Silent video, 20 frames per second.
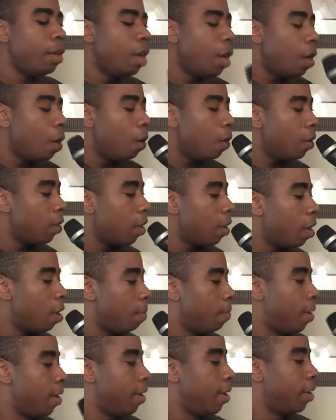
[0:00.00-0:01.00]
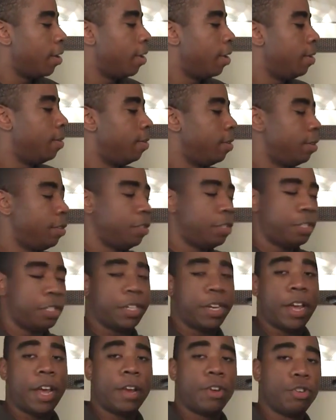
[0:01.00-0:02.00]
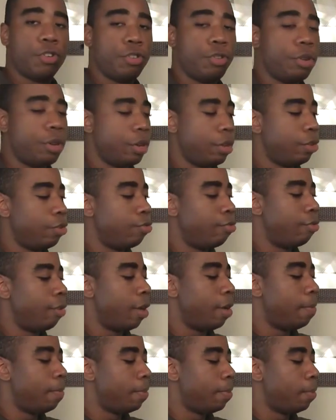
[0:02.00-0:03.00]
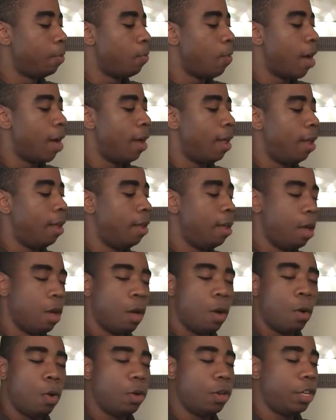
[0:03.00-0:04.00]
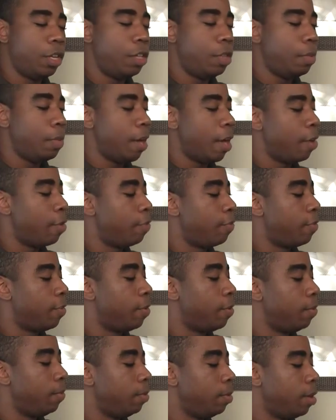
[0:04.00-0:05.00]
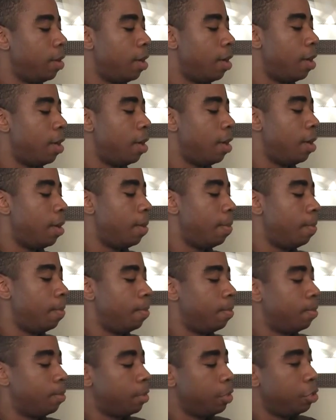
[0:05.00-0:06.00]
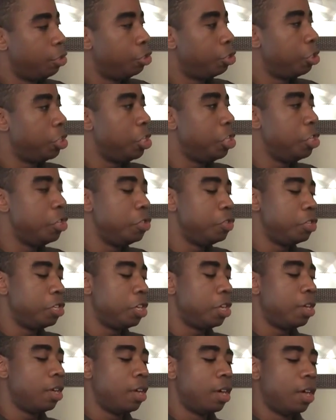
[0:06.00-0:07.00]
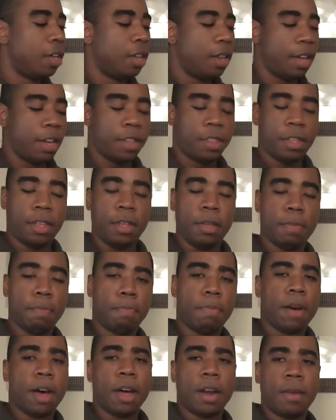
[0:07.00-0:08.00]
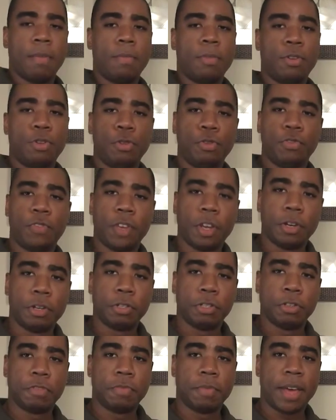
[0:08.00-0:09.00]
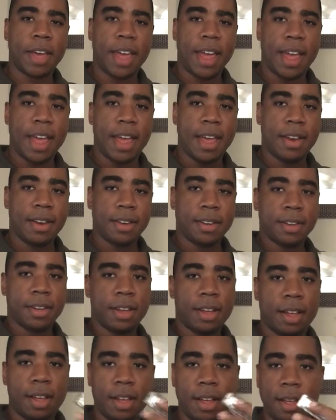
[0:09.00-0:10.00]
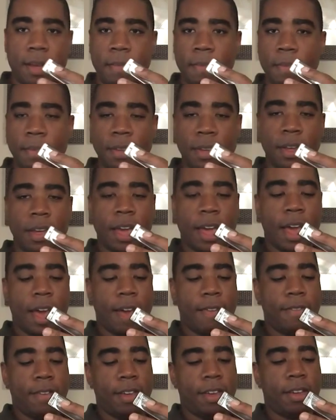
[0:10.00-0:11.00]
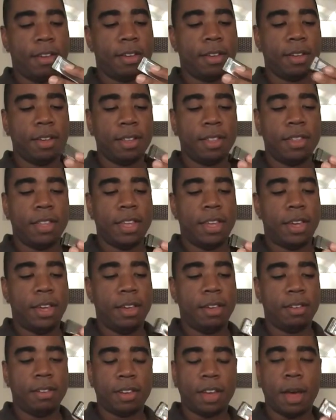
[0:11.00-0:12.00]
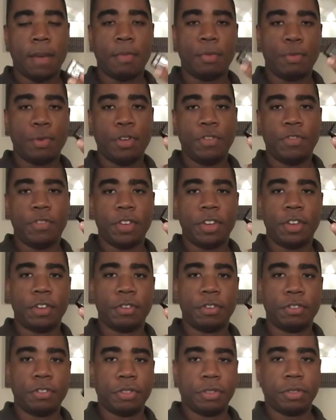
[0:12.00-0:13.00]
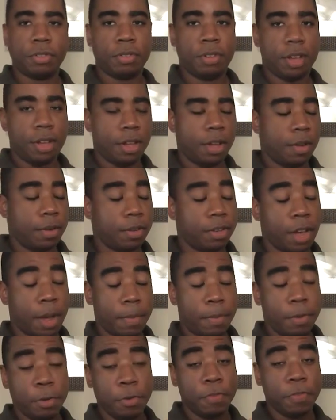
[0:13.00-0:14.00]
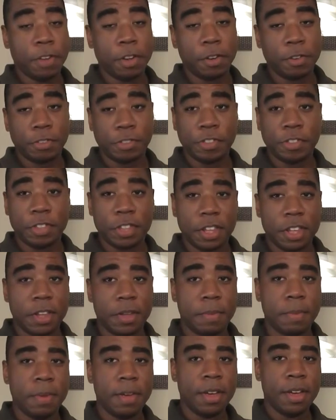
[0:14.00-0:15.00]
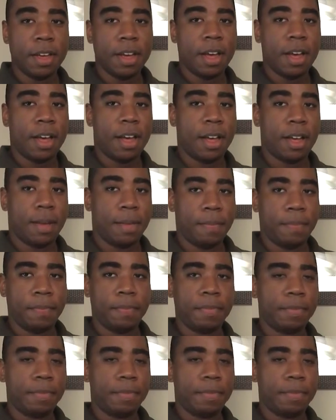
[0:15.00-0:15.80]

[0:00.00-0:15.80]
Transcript: hold the harmonica in standard grip while holding the microphone, um, usually using like the bottom two fingers of my hand, um, having the top three fingers, uh, top two fingers and thumb um,